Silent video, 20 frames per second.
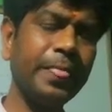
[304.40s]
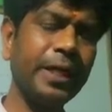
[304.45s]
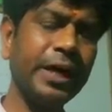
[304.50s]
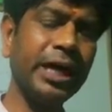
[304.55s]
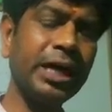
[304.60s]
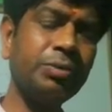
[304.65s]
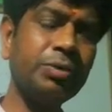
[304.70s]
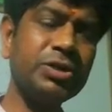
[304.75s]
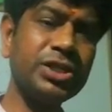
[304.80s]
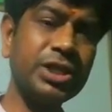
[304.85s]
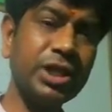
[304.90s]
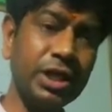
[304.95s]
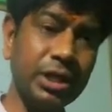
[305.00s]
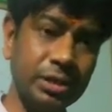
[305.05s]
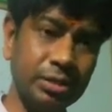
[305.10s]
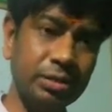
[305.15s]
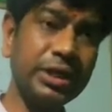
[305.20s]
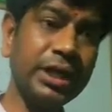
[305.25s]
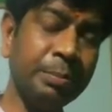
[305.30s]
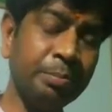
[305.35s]
it was
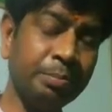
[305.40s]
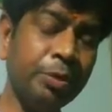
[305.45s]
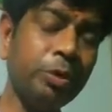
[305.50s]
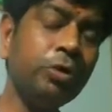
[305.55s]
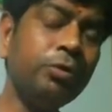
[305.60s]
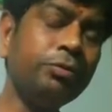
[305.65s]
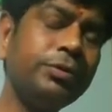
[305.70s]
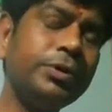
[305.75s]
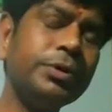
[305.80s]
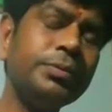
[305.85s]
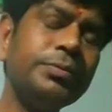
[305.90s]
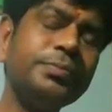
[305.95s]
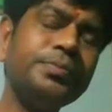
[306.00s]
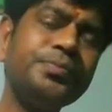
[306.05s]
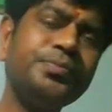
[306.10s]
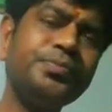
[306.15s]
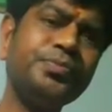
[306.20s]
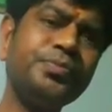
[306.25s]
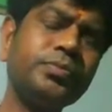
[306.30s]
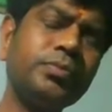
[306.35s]
improved.
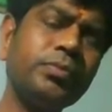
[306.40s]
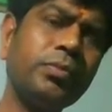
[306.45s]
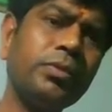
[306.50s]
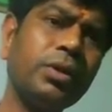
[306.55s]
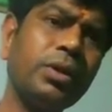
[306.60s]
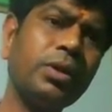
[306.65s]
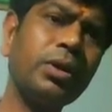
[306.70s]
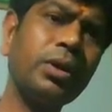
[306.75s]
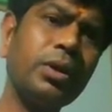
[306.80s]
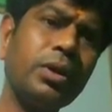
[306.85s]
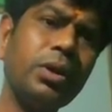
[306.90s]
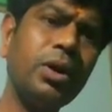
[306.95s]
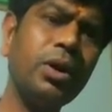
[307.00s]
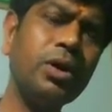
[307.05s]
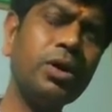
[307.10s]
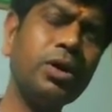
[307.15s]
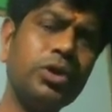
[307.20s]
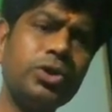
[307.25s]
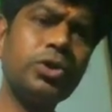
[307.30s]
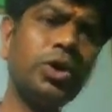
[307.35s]

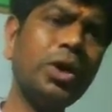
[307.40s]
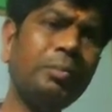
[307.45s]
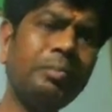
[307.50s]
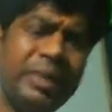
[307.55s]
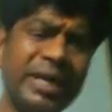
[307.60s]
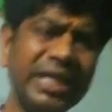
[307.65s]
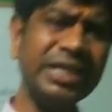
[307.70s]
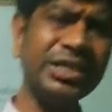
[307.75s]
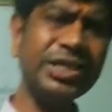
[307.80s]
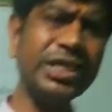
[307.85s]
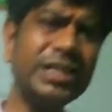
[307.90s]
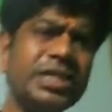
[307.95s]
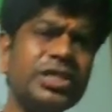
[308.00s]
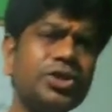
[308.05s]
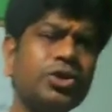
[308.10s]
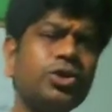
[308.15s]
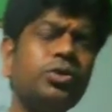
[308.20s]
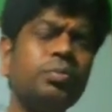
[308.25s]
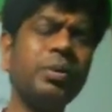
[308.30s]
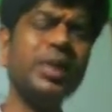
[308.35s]
So many
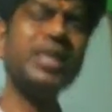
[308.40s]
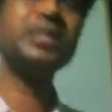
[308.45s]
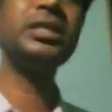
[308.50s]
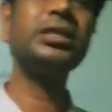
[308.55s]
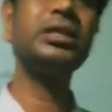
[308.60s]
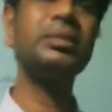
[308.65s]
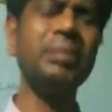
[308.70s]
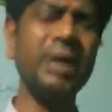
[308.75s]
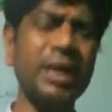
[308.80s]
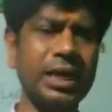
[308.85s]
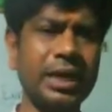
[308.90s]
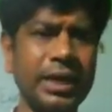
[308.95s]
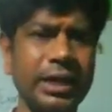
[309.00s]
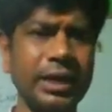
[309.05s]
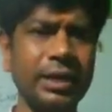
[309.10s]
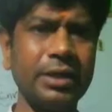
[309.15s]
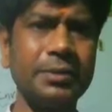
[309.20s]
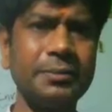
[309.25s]
changes took place in the market,